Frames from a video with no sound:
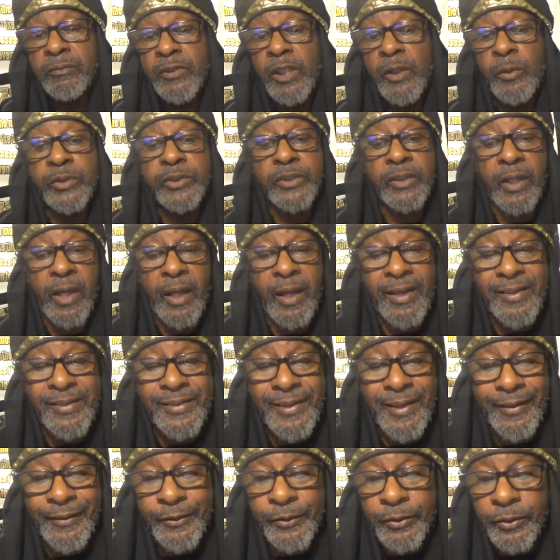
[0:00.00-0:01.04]
He was
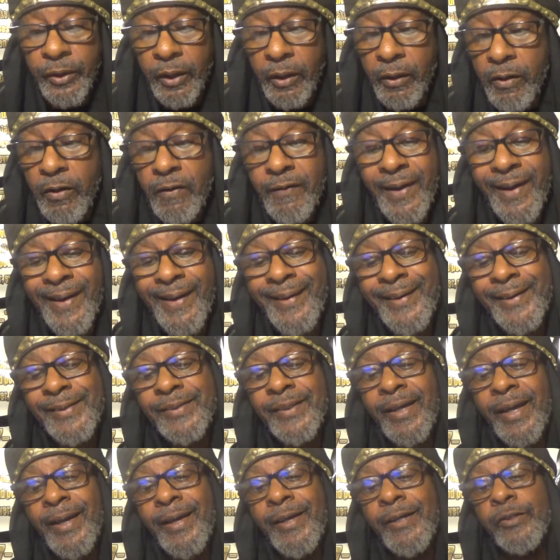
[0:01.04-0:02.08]
cast out into the earth and
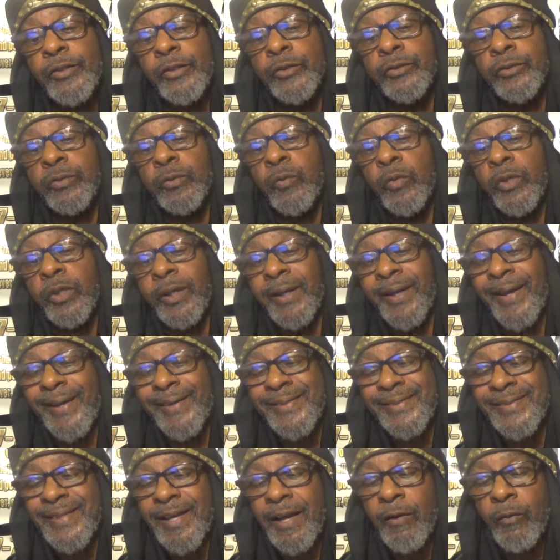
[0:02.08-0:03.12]
his angels were
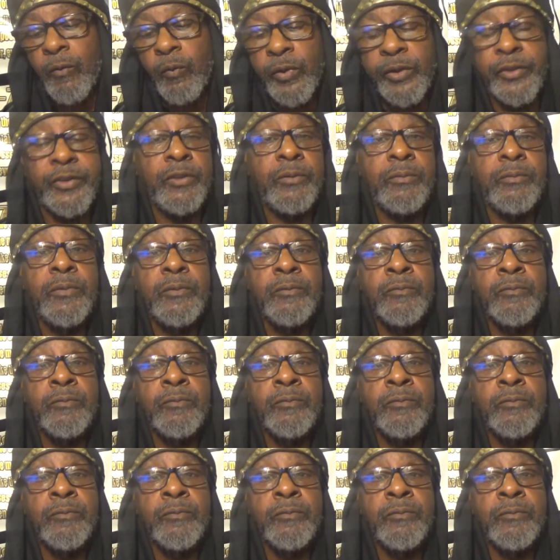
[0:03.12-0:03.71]
cast out with him.